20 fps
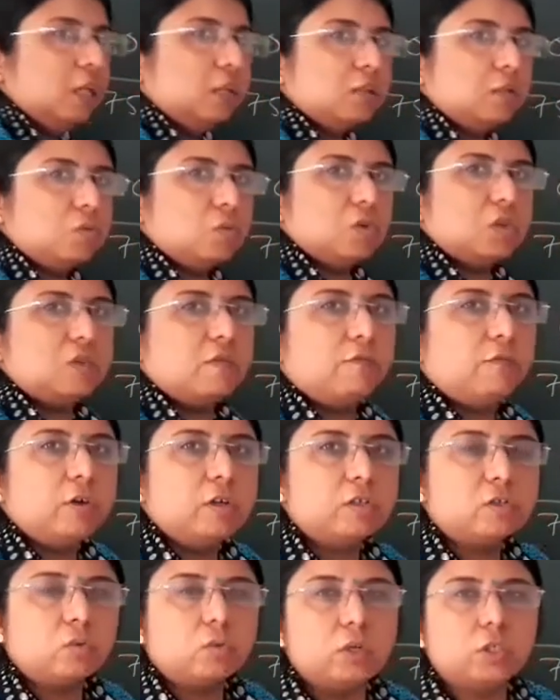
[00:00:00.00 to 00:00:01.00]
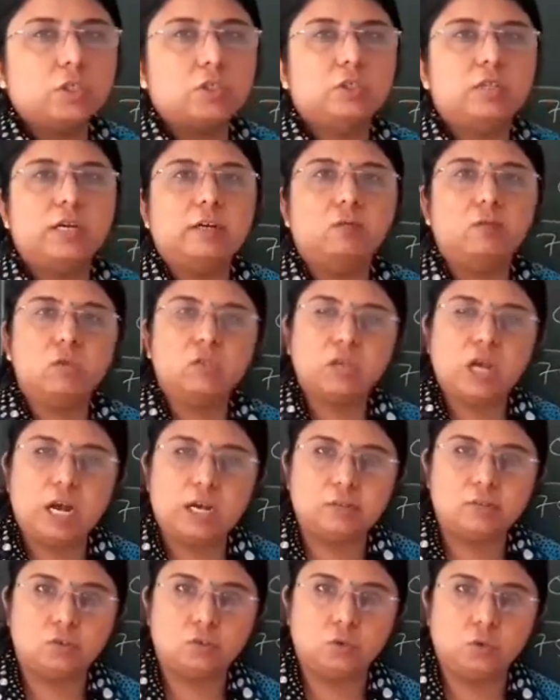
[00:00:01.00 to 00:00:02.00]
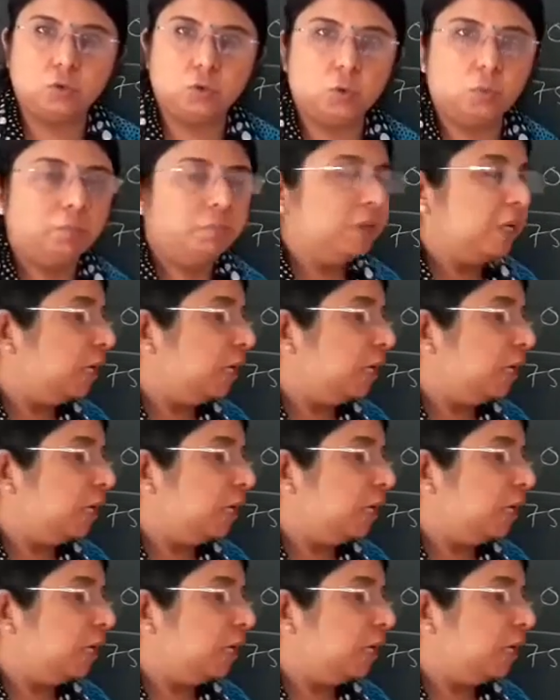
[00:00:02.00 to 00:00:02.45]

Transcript: This was the first question that was asked to you.